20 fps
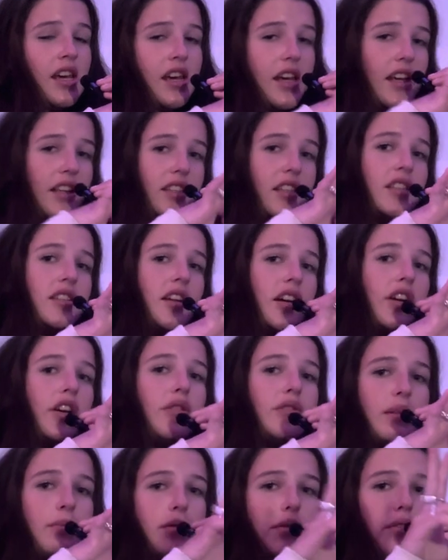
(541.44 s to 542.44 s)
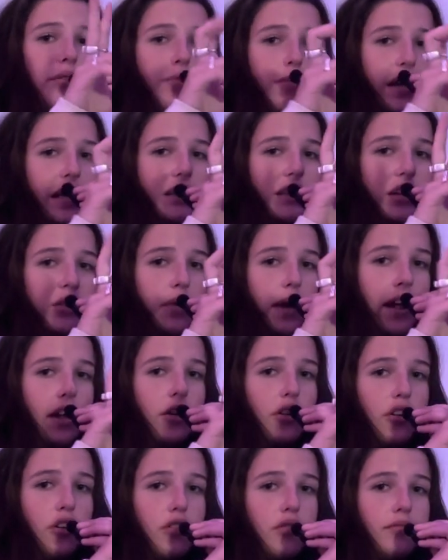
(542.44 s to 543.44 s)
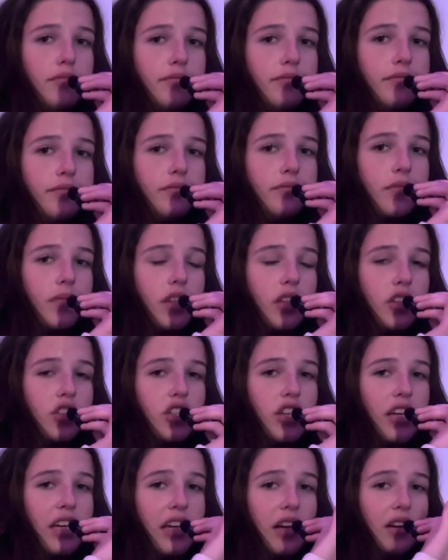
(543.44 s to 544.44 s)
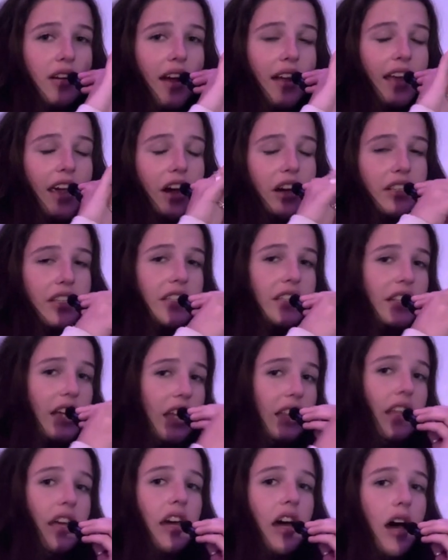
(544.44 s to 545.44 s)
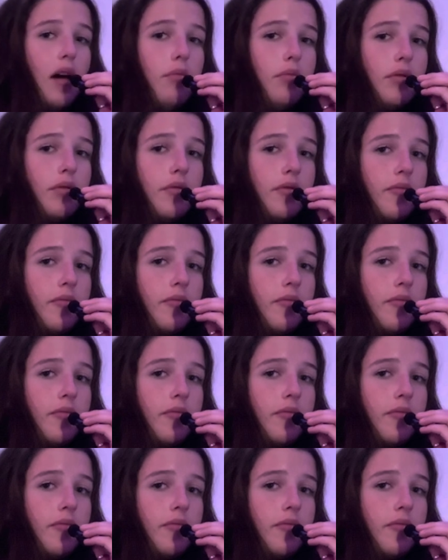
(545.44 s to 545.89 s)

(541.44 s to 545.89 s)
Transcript: is a stereotypical basic white girl. She carries a Stanley Cup.